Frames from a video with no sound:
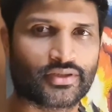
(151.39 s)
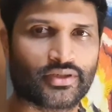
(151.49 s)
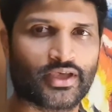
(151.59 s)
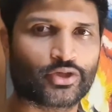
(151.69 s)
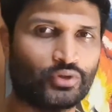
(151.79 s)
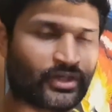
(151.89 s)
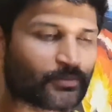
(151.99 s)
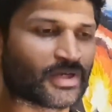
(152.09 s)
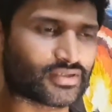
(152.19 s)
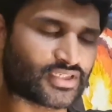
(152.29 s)
like you can
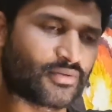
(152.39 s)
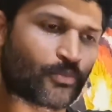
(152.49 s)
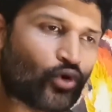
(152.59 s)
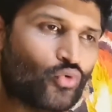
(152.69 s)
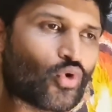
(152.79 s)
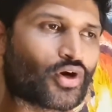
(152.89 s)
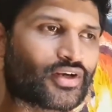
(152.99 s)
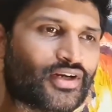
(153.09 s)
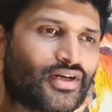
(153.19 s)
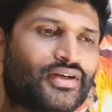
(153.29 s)
basically pour water
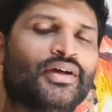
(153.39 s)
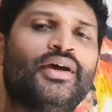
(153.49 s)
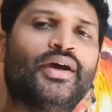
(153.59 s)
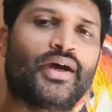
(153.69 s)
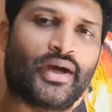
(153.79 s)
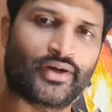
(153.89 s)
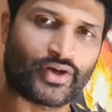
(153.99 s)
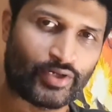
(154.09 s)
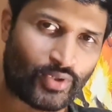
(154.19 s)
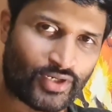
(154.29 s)
in it and try
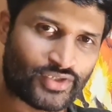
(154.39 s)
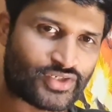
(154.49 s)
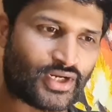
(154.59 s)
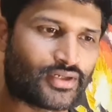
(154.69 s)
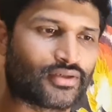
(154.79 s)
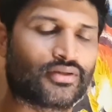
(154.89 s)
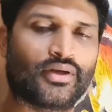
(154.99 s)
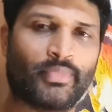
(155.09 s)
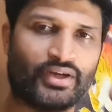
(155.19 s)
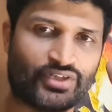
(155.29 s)
to understand
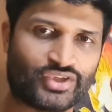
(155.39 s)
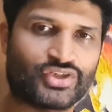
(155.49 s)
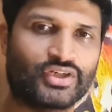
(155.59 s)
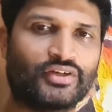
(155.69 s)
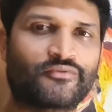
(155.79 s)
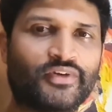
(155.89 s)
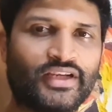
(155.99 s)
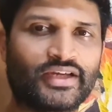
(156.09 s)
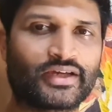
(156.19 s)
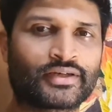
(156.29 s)
by touching it,
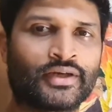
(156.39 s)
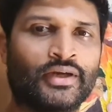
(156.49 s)
feeling it,